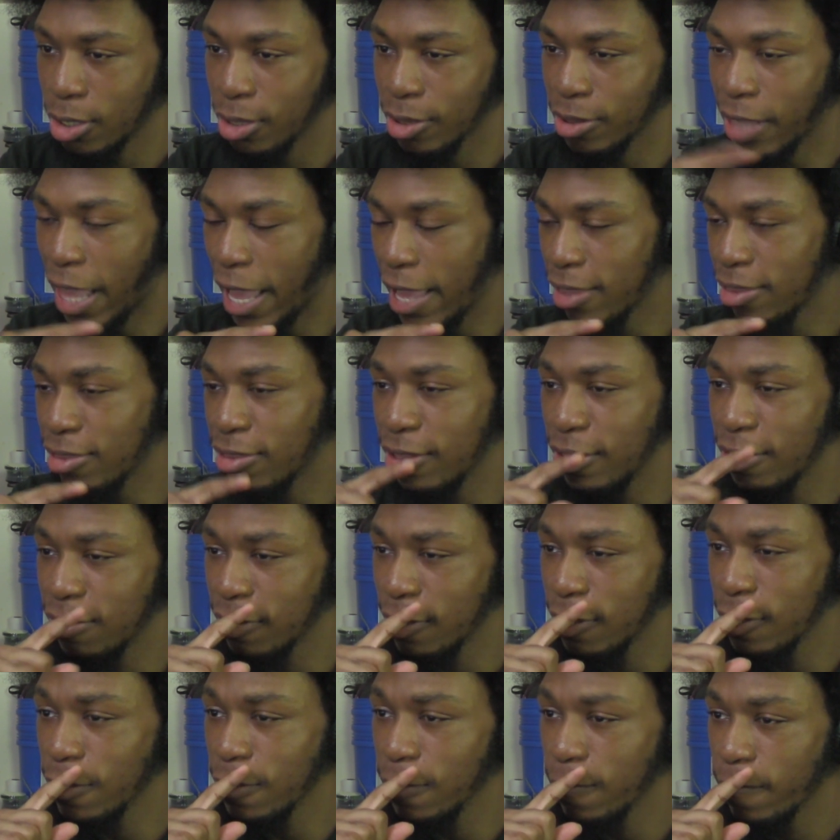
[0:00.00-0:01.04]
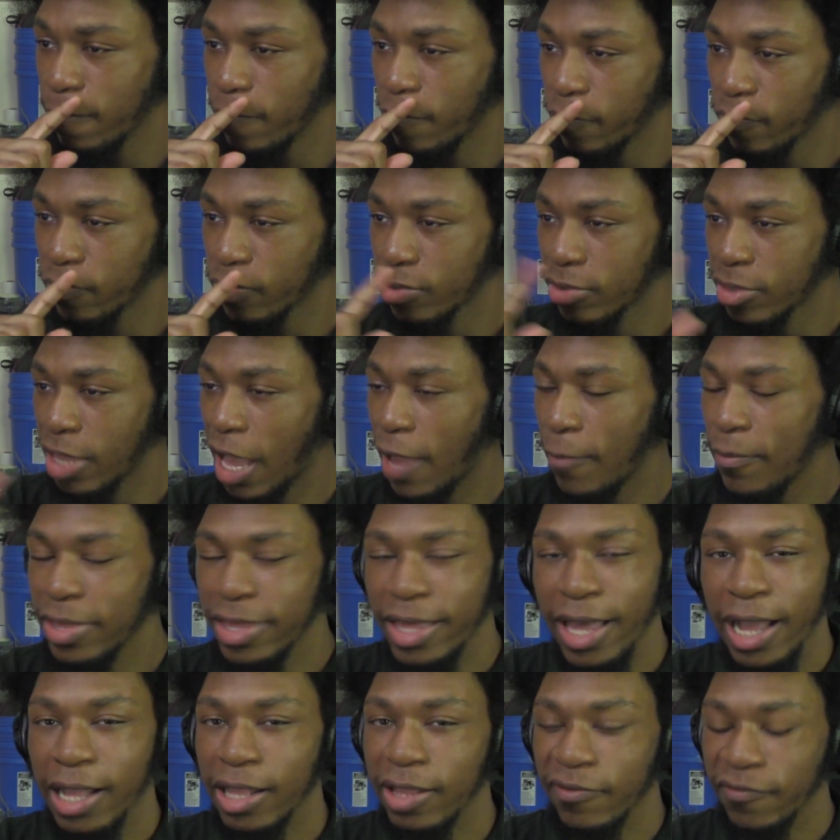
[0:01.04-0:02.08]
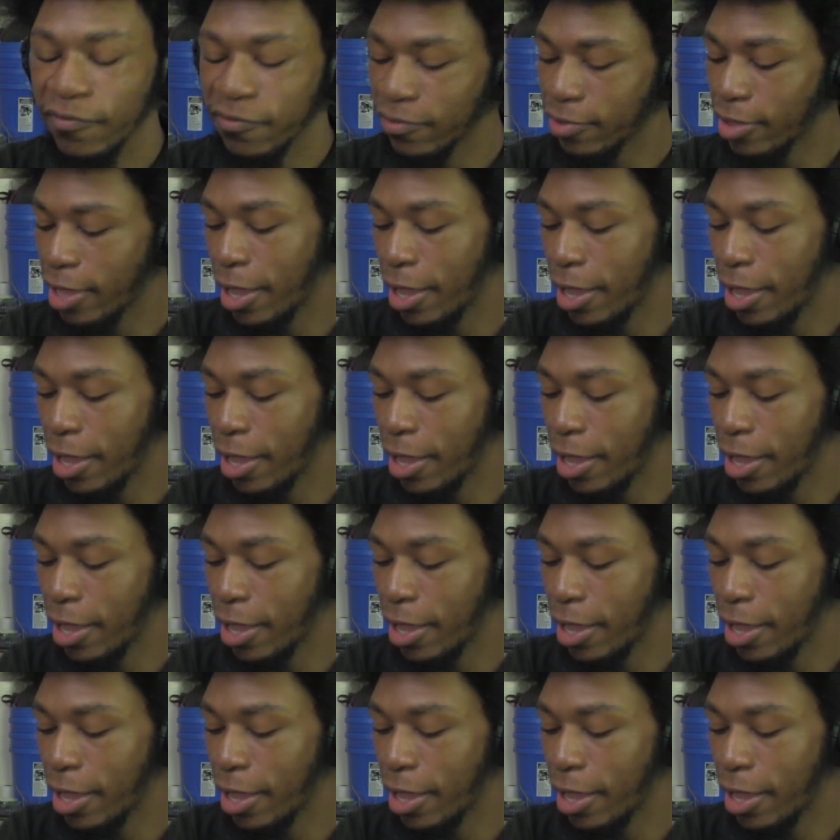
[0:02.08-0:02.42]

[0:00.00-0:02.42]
last season, that'd be kind of,